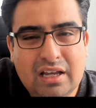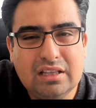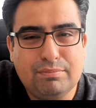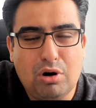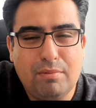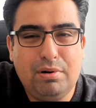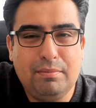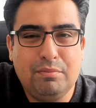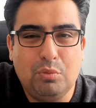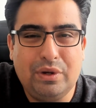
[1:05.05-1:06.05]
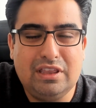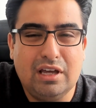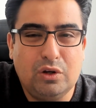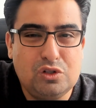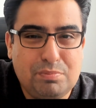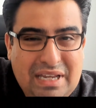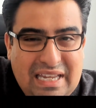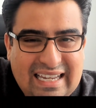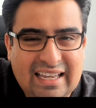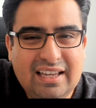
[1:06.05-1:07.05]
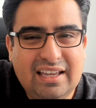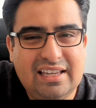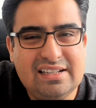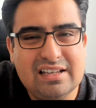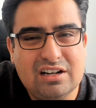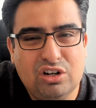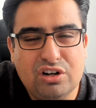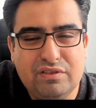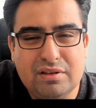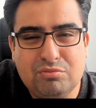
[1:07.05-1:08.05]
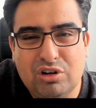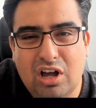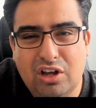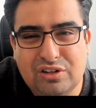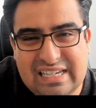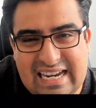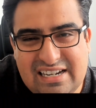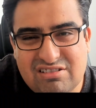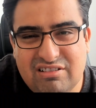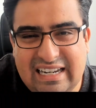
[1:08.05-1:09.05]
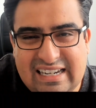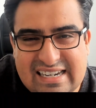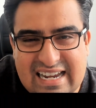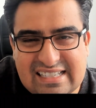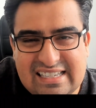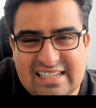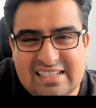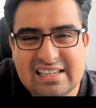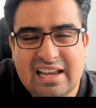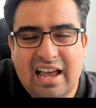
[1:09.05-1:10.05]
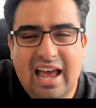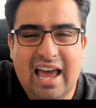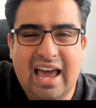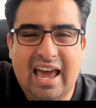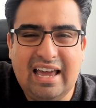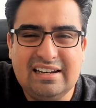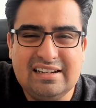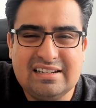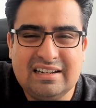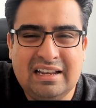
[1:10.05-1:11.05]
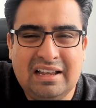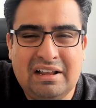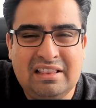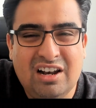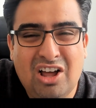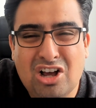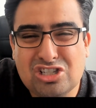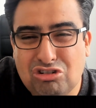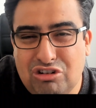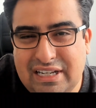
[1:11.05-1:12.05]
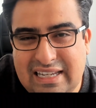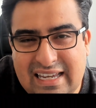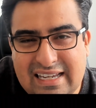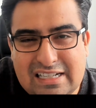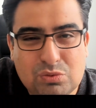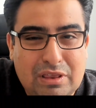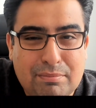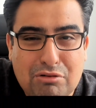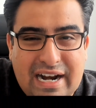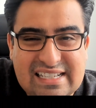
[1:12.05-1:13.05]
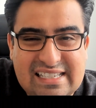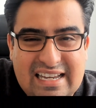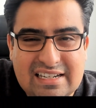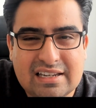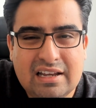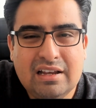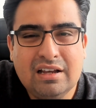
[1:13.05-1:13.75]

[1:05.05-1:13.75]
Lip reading: The problem with those being is that a lot of them rely on data and indexes, and in the last 3 years with Brexit,